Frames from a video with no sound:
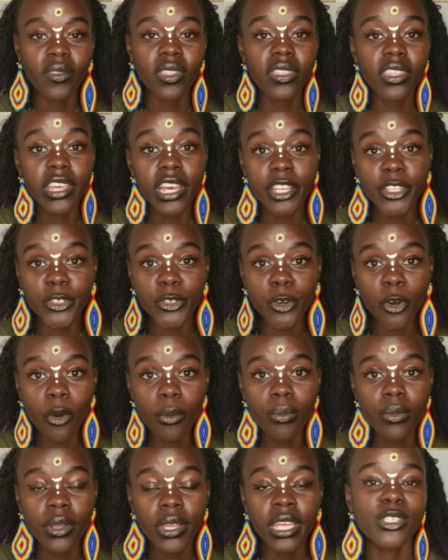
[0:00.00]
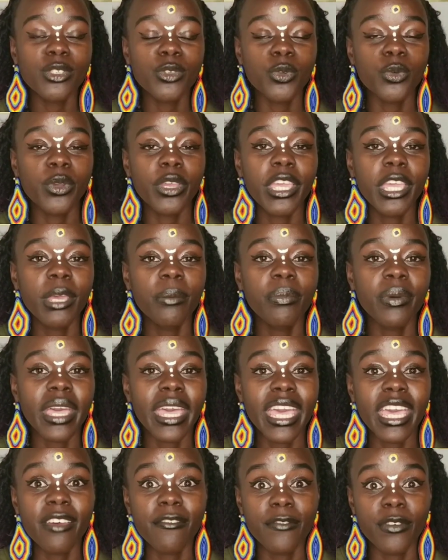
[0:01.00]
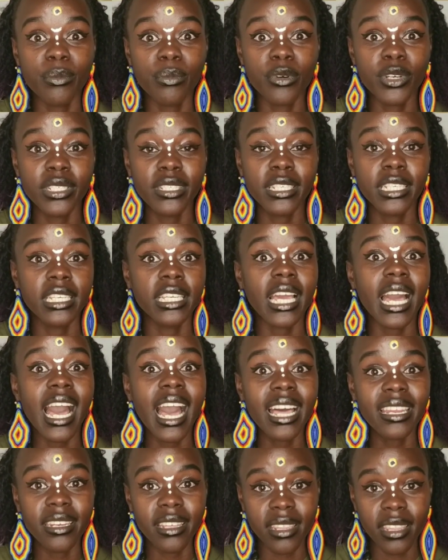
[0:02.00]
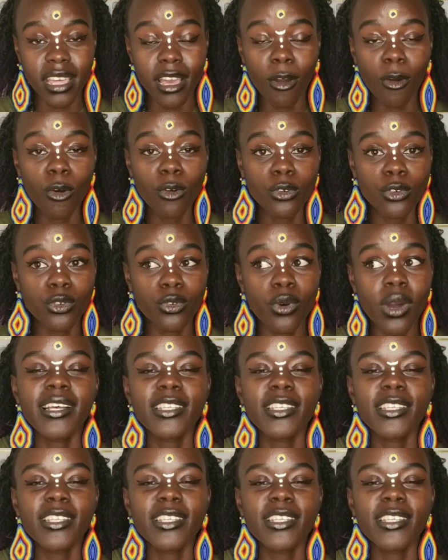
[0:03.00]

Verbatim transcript: Their job is to keep everybody under their control.